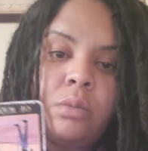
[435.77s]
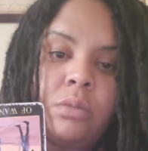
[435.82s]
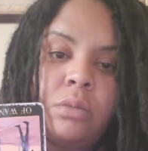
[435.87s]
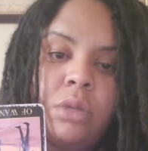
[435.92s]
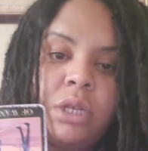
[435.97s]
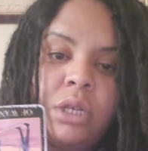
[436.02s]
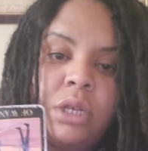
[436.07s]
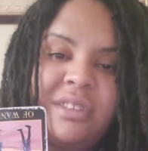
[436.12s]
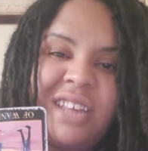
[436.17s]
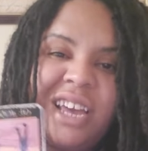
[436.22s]

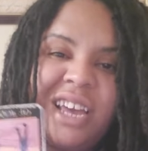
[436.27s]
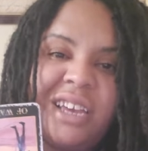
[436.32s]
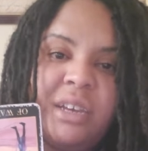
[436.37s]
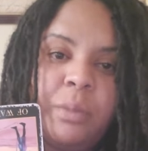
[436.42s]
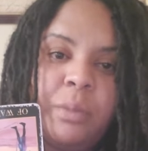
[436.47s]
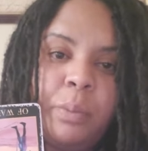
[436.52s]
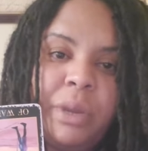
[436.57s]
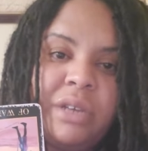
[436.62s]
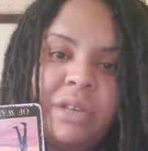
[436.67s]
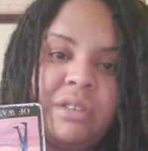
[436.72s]
It's
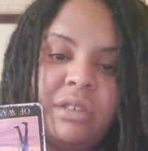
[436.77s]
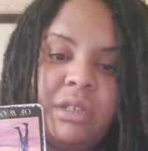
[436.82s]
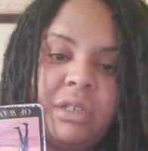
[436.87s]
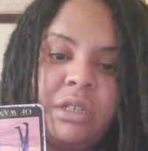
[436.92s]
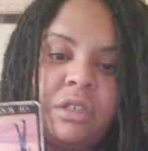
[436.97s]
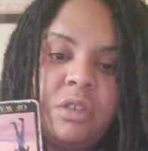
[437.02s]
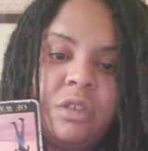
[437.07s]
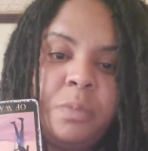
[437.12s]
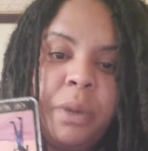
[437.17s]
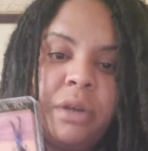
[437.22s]
like basically
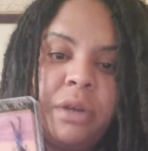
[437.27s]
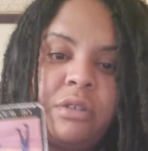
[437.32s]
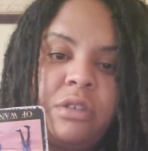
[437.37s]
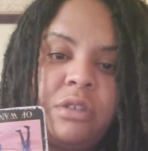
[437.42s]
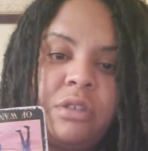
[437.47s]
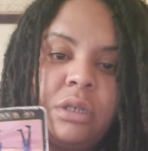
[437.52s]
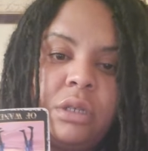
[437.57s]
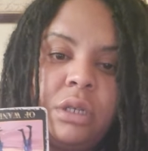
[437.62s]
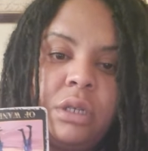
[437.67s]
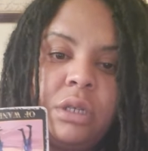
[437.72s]
this
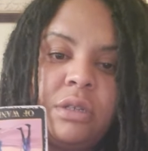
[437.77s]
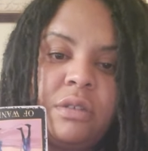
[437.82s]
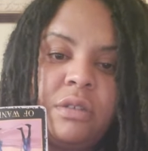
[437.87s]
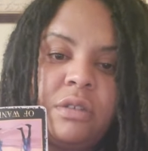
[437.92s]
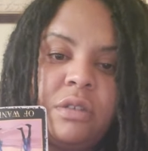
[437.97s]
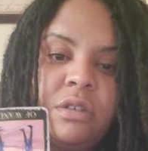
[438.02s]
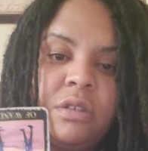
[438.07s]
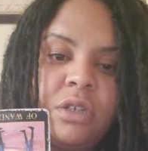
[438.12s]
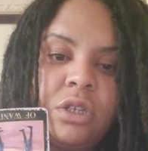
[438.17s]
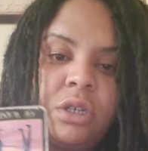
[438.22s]
person
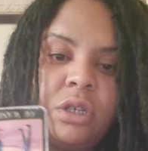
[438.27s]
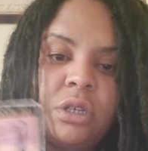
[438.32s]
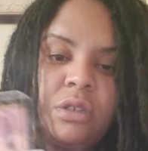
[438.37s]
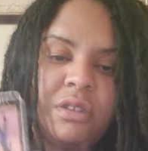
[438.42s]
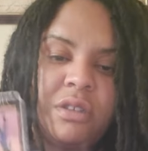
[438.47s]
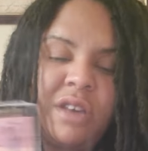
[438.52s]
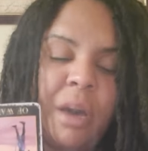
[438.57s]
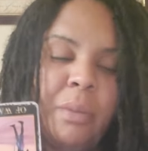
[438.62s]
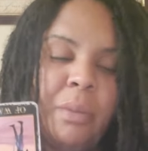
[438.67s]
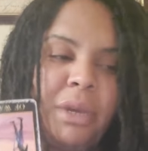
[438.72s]

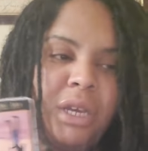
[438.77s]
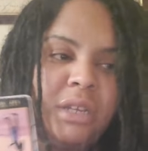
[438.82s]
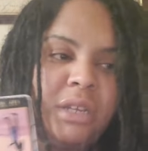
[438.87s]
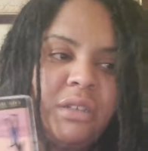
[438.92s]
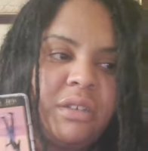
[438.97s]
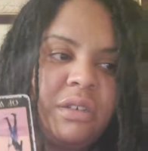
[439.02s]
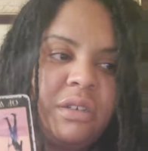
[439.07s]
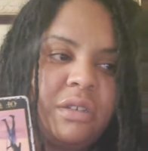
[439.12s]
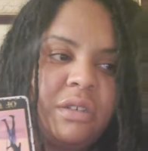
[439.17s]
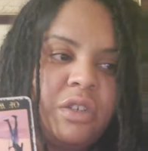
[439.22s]
is coming
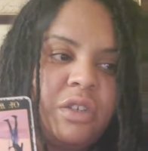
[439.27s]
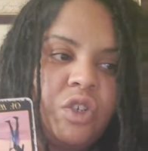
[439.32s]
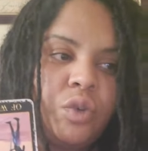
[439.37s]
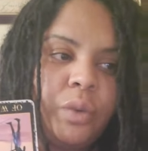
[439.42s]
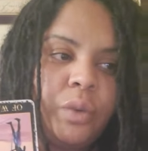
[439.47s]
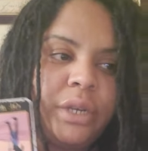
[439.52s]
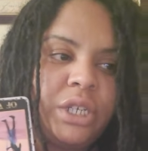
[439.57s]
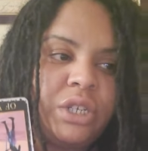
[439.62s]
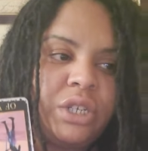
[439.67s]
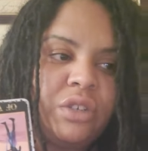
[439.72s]
into a
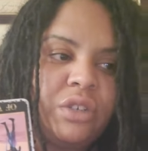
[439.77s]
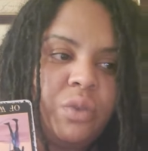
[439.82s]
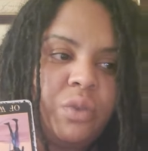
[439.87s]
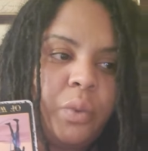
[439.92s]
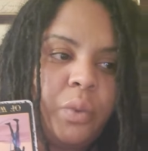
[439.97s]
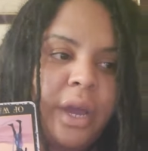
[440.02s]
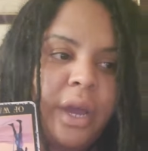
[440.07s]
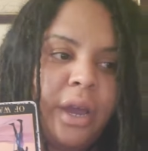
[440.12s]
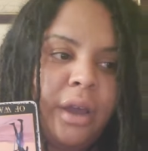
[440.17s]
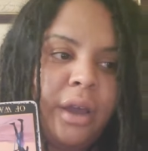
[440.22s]
situation to
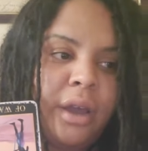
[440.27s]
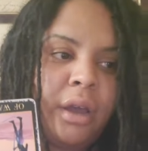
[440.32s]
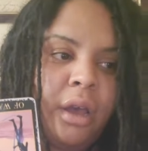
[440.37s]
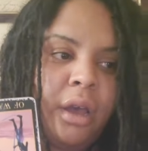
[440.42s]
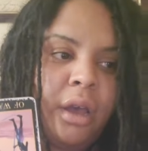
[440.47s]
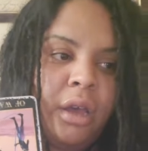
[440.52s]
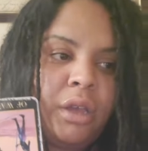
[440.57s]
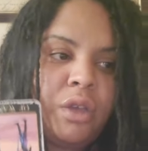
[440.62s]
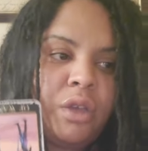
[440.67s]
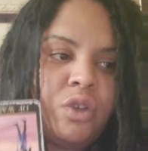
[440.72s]
where
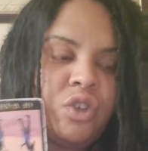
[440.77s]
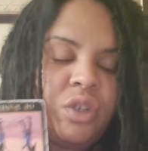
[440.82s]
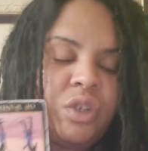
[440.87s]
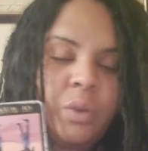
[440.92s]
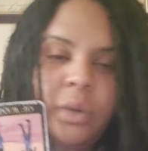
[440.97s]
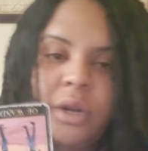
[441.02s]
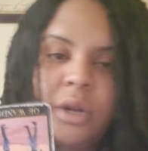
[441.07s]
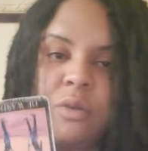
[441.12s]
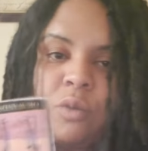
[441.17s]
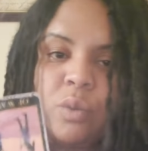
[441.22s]
usually
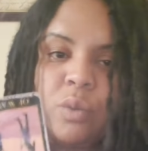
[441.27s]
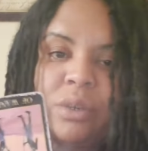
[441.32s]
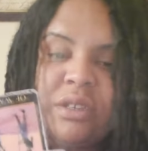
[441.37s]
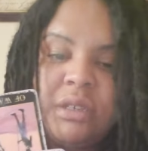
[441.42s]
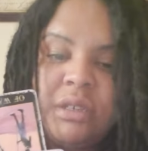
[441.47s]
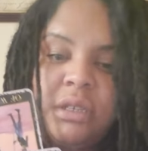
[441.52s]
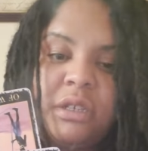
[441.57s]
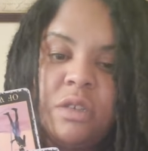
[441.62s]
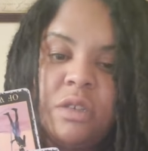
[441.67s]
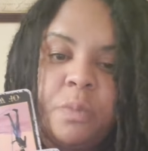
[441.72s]
whenever we
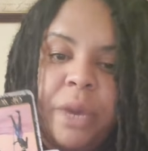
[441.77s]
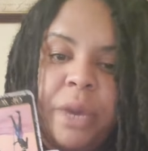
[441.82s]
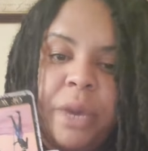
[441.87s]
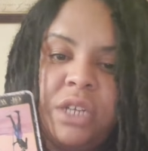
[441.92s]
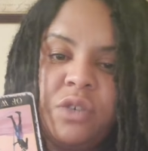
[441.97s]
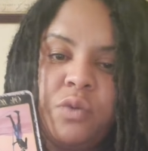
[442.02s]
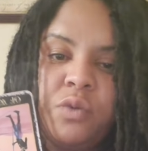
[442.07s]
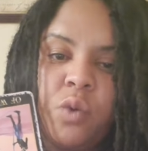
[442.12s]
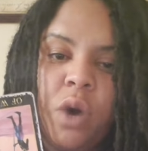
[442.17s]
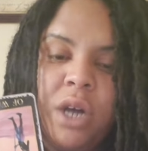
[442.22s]
see this
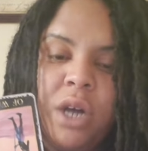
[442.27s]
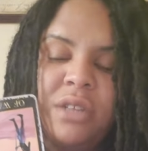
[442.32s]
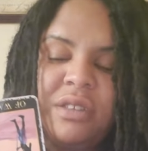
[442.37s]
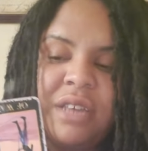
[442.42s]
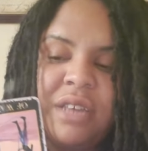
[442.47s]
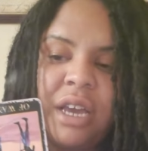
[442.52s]
Page of Wands,